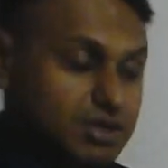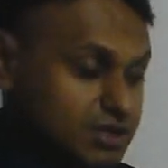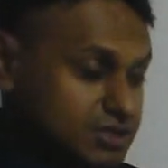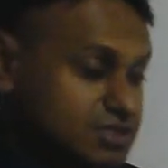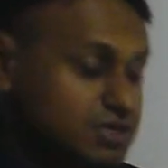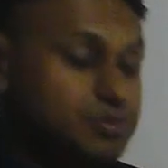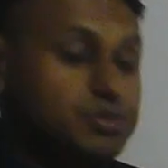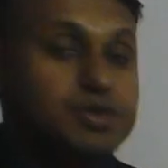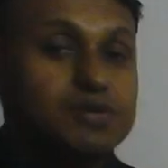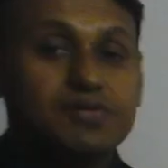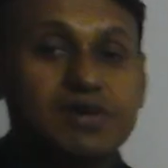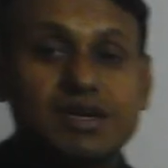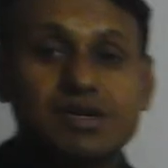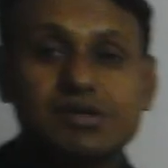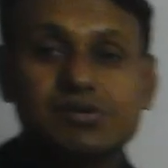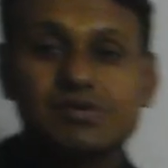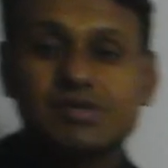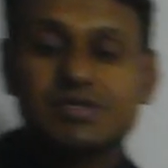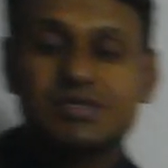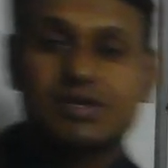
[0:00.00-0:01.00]
Something very
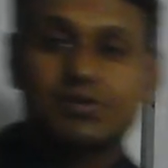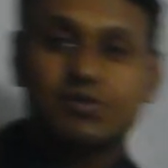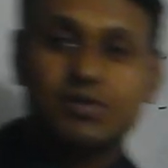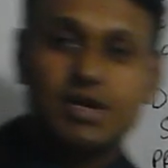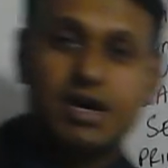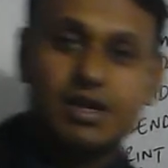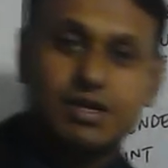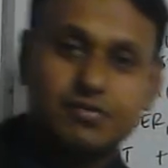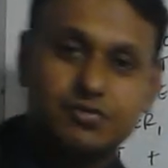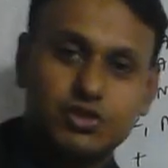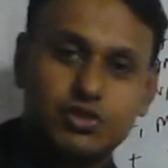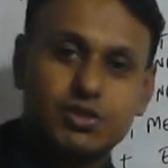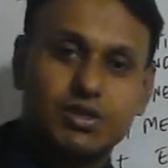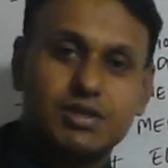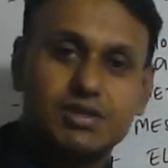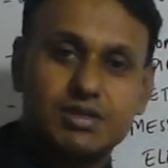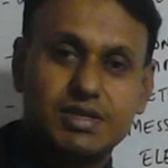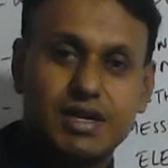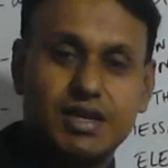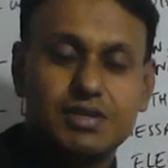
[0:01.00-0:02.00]
interesting with artificial
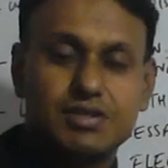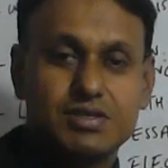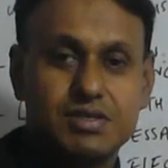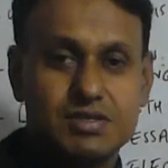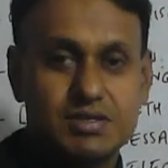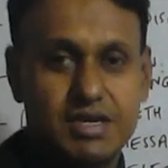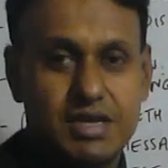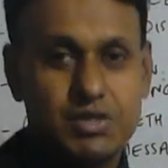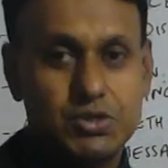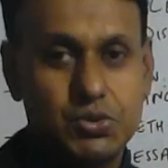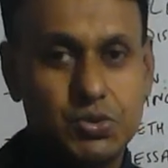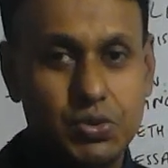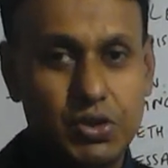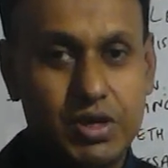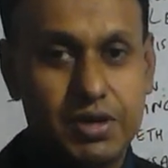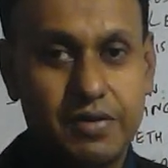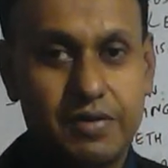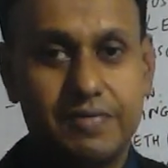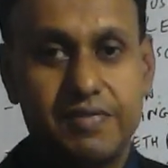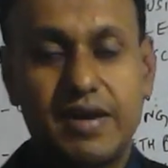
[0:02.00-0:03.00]
intelligence, as you
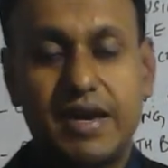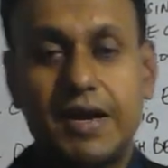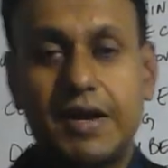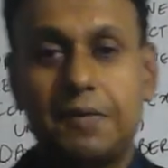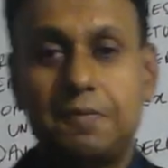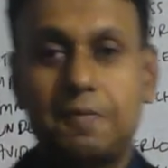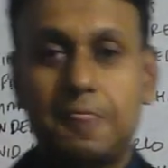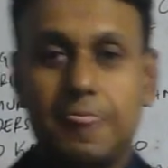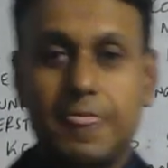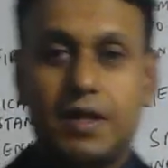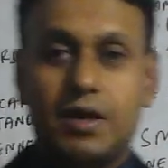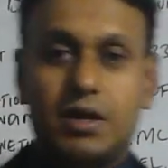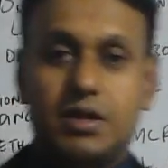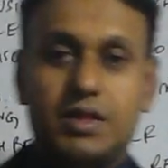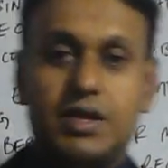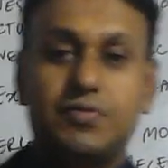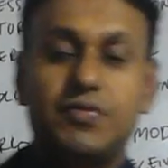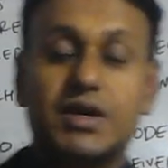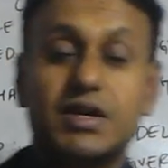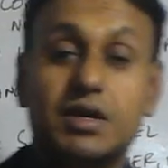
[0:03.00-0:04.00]
are aware,
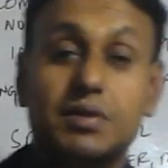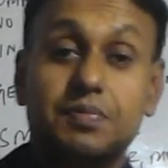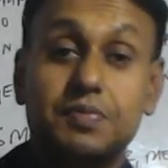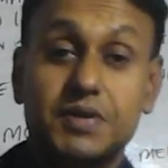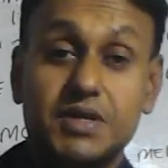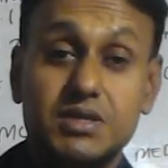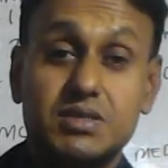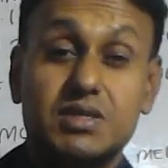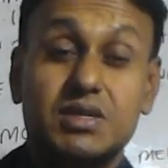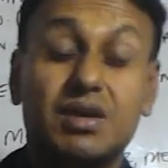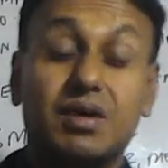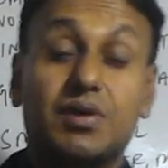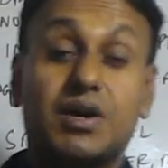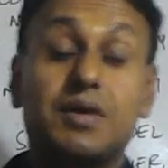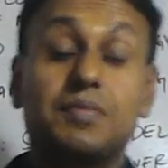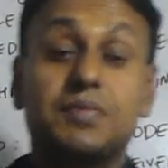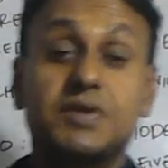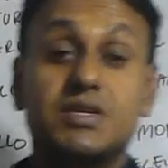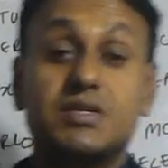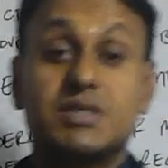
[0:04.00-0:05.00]
that when
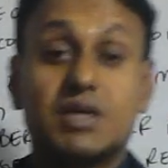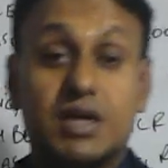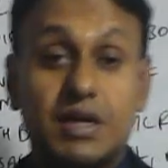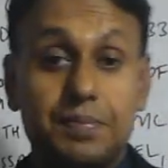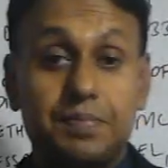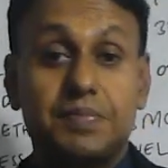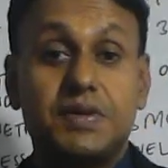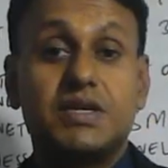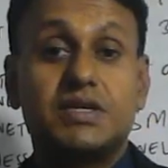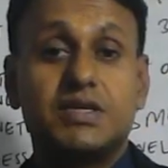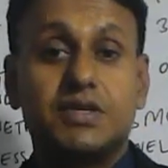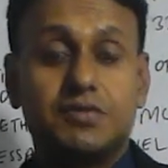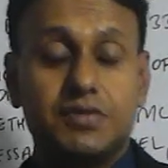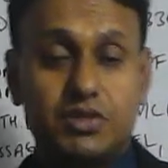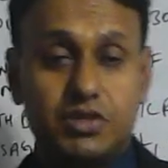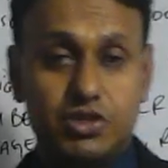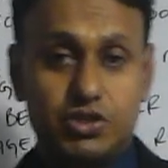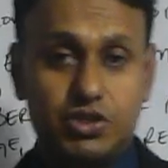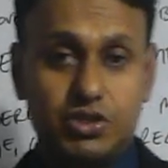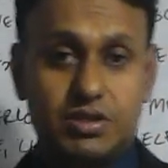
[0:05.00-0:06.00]
companies are competing with
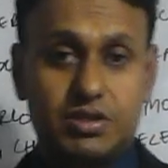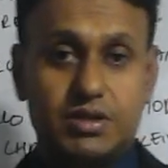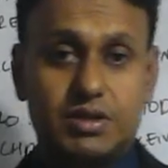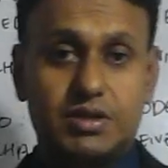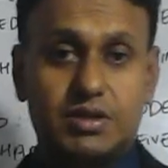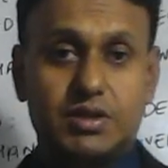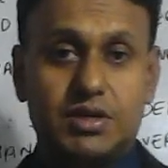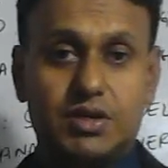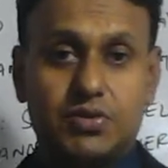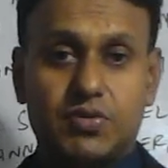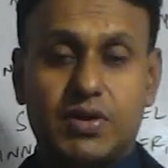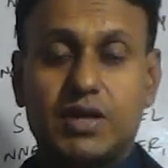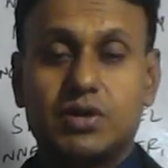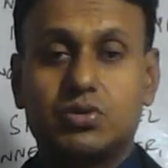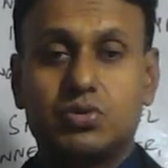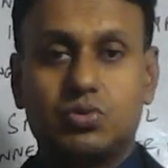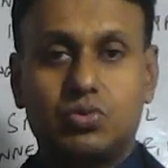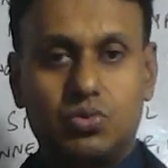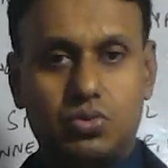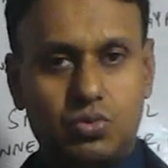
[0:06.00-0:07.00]
each other, they're trying
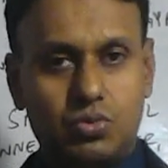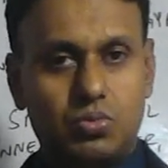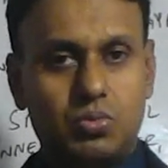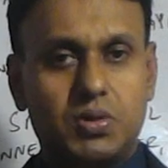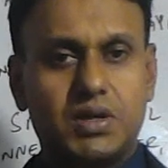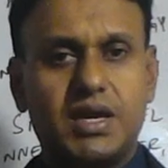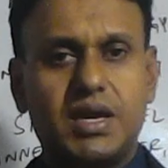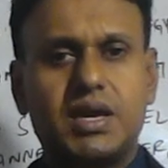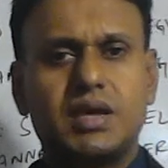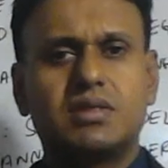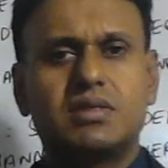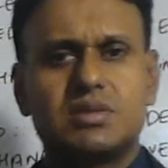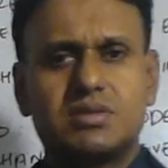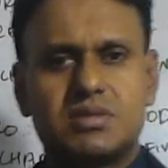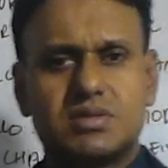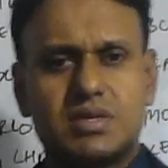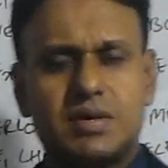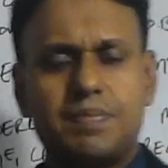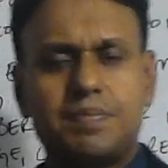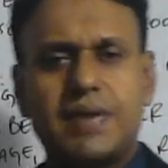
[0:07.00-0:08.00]
to gain
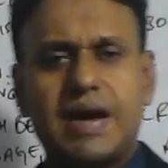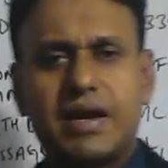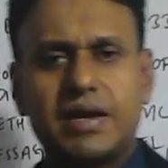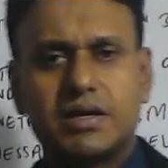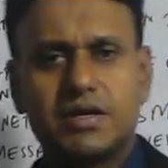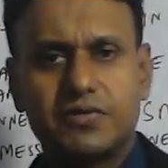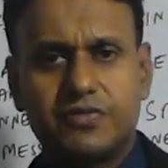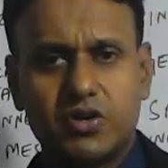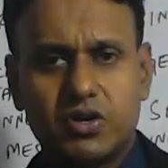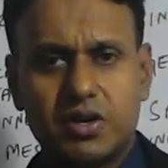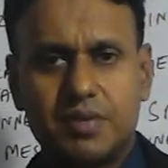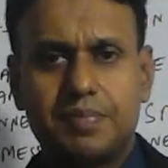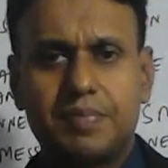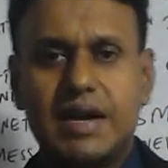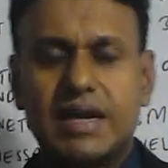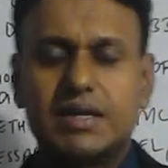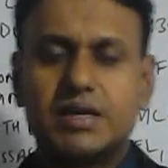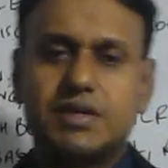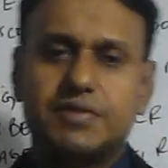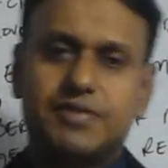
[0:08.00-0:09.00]
this comparative or
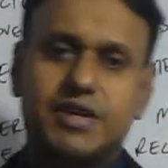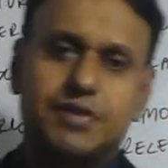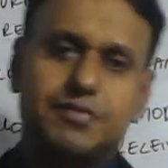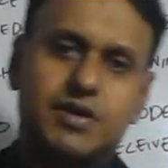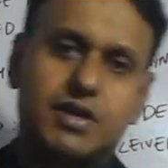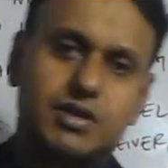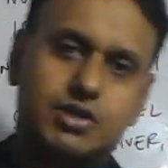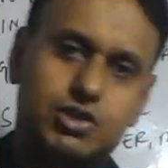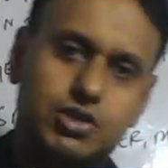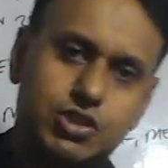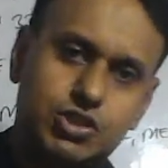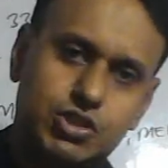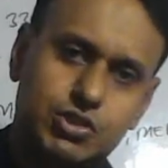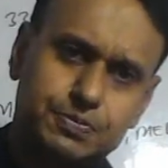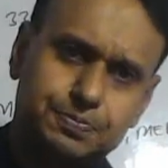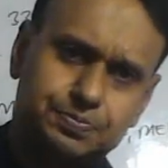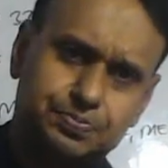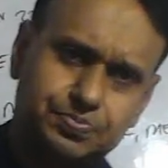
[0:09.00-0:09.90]
competitive advantage.